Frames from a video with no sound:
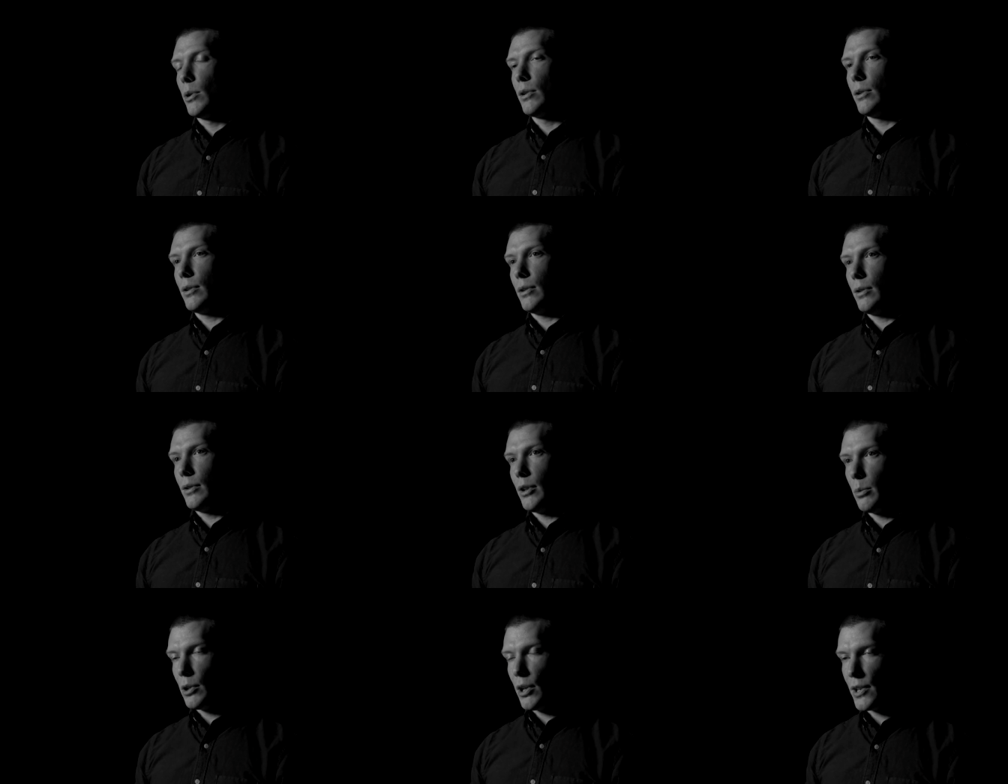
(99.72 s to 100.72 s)
were
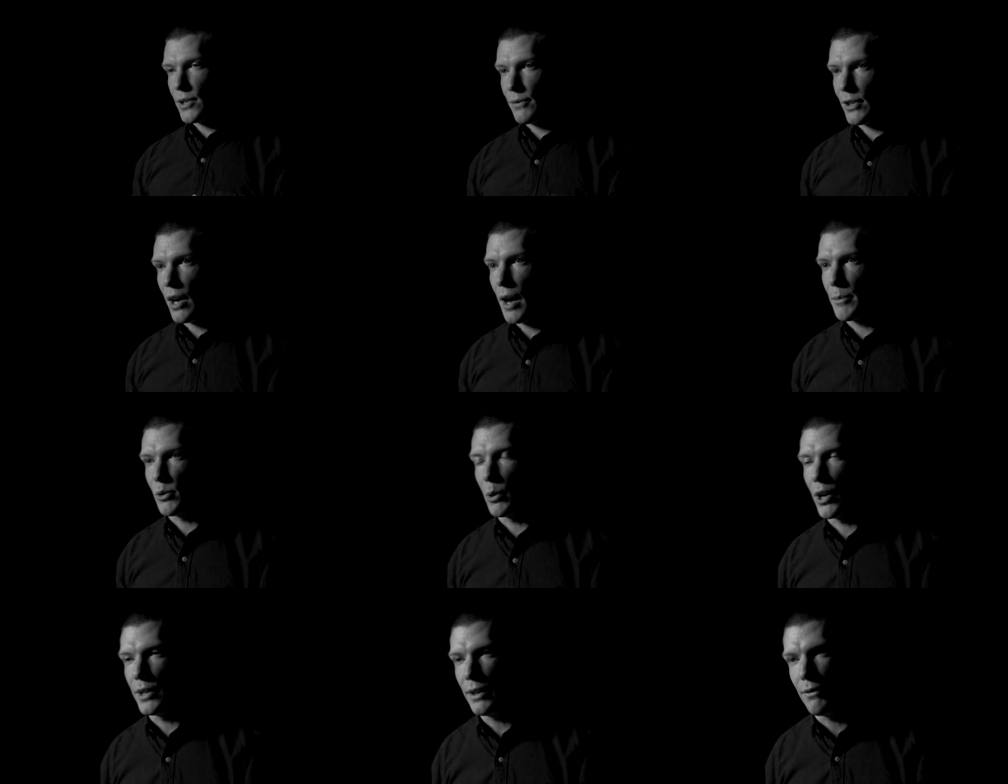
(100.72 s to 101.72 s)
lots of times where
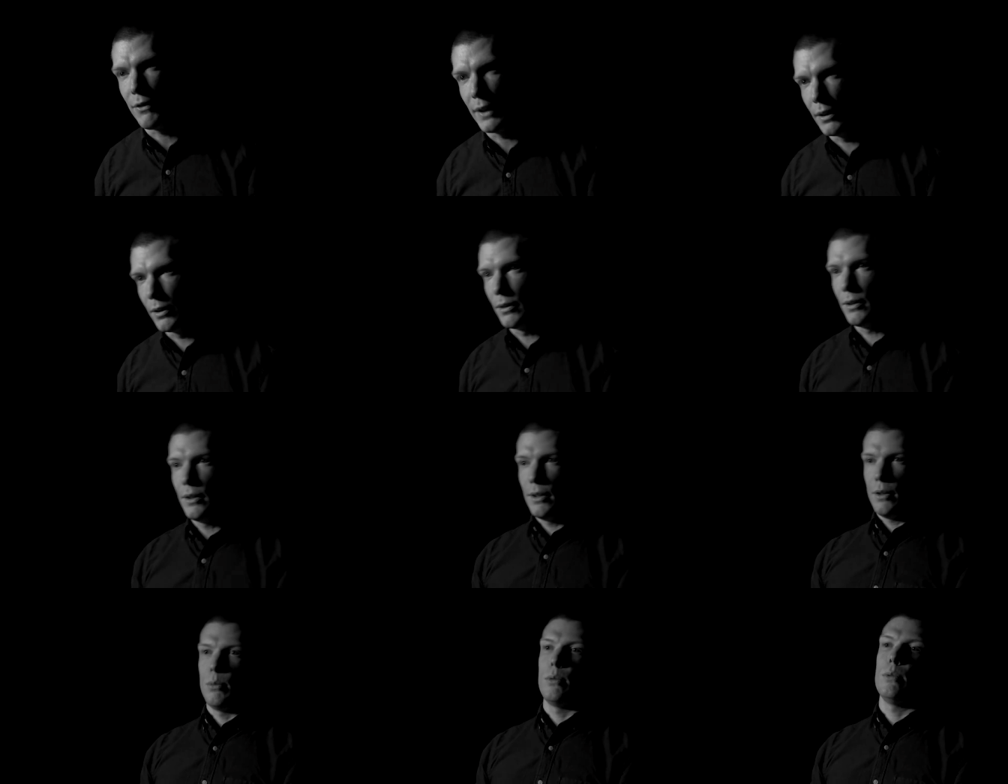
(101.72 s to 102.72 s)
I did feel
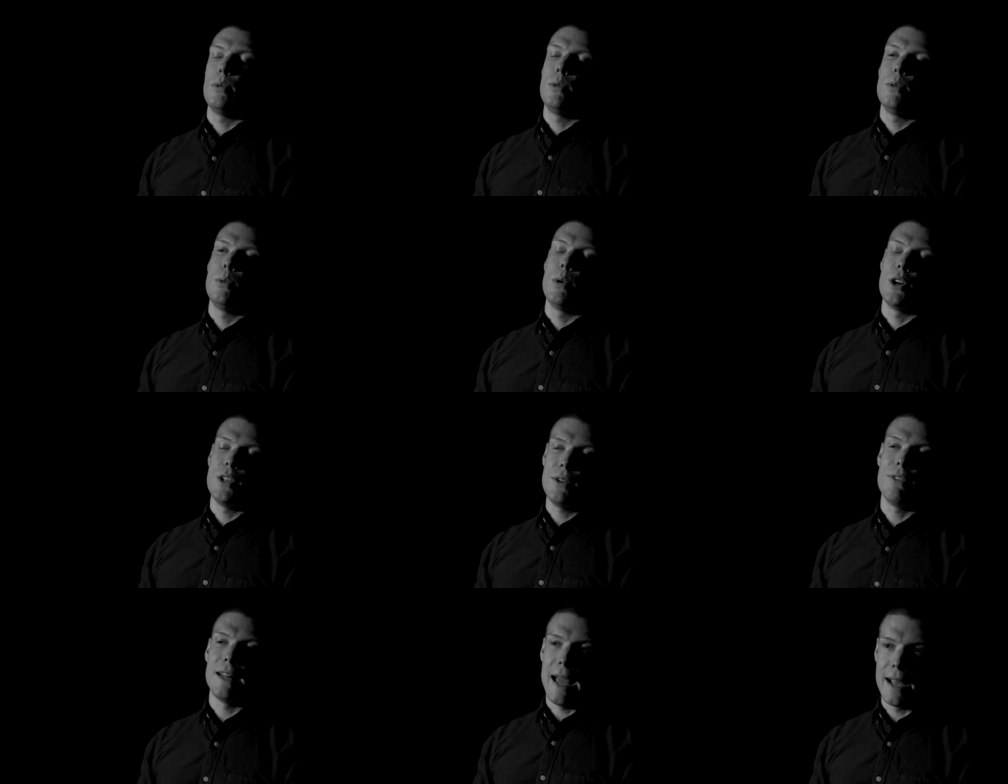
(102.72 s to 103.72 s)

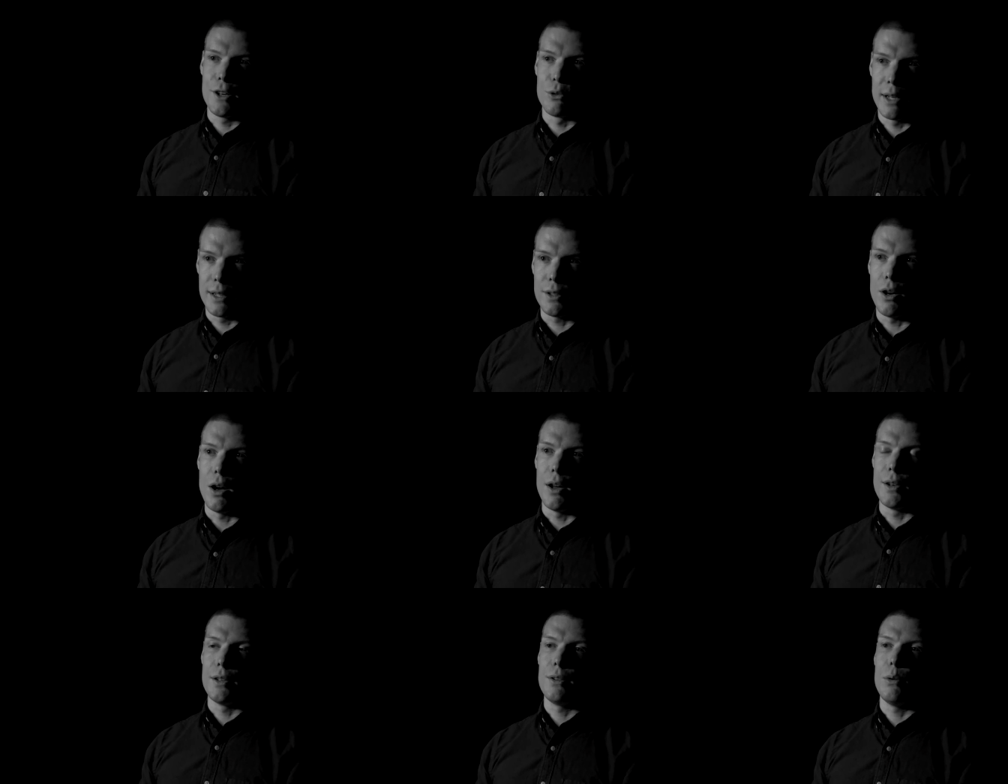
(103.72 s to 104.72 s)
angry at
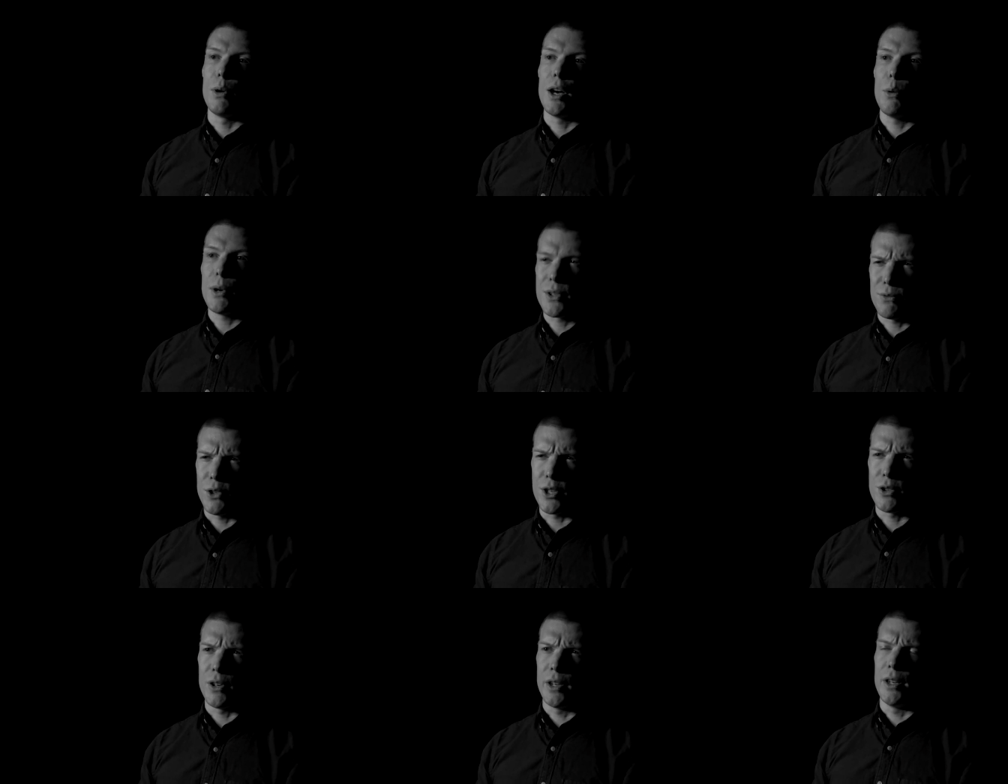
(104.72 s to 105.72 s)
God, where I was
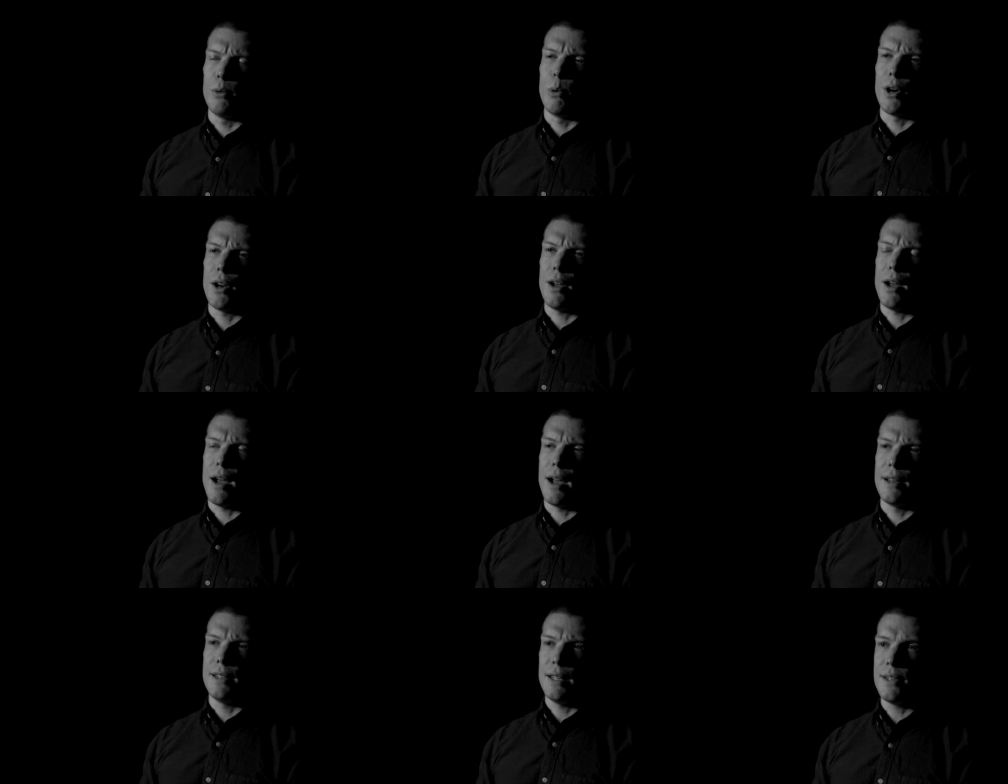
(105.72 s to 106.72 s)
frustrated, where
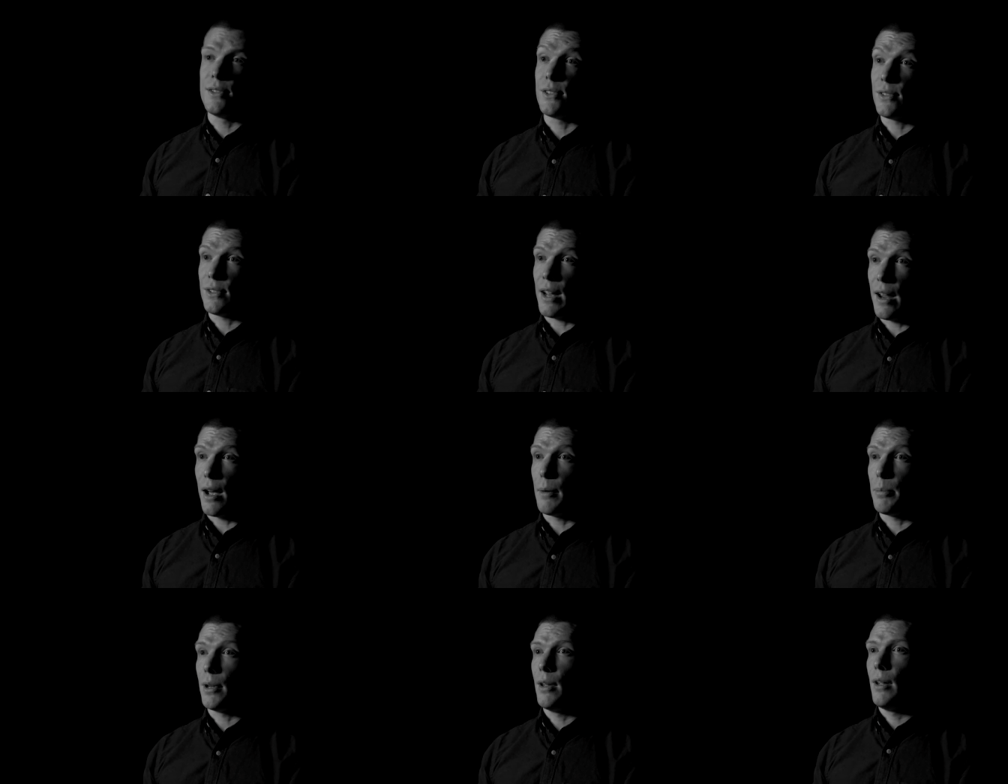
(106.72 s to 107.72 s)
I did stay
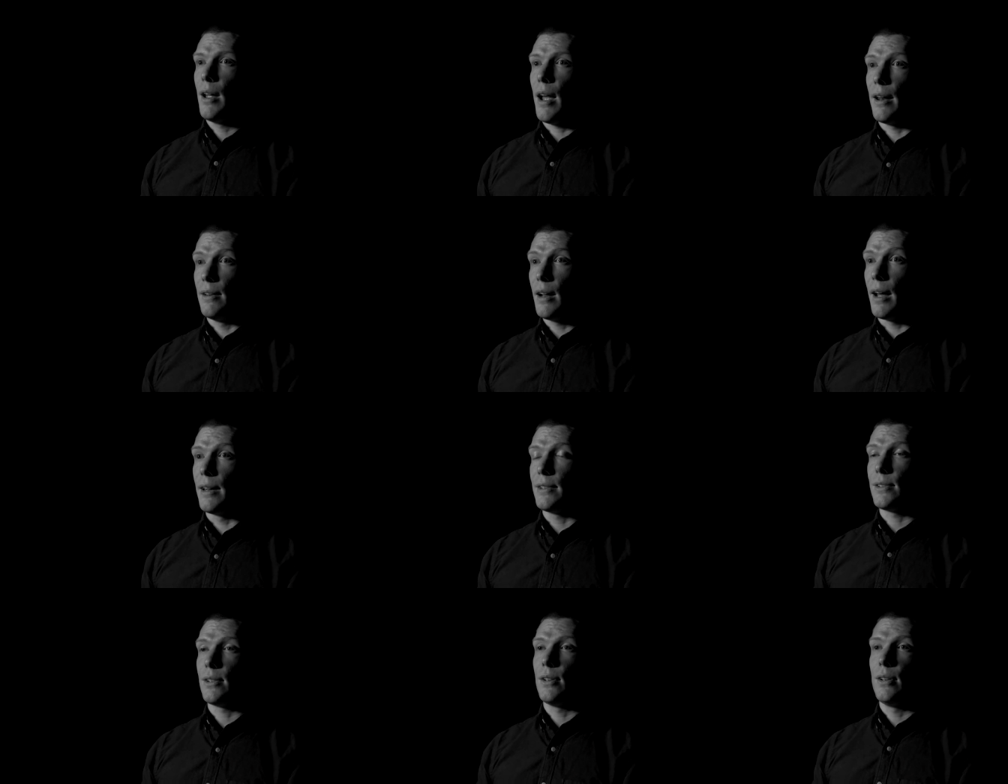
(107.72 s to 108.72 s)
up at
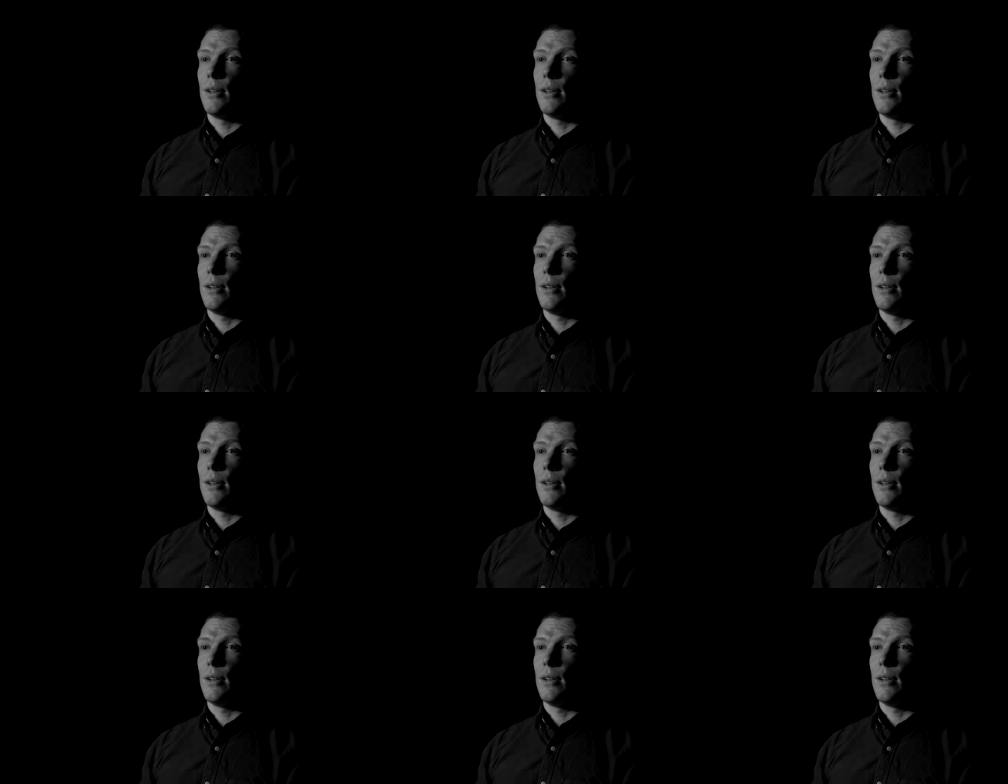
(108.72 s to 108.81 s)
night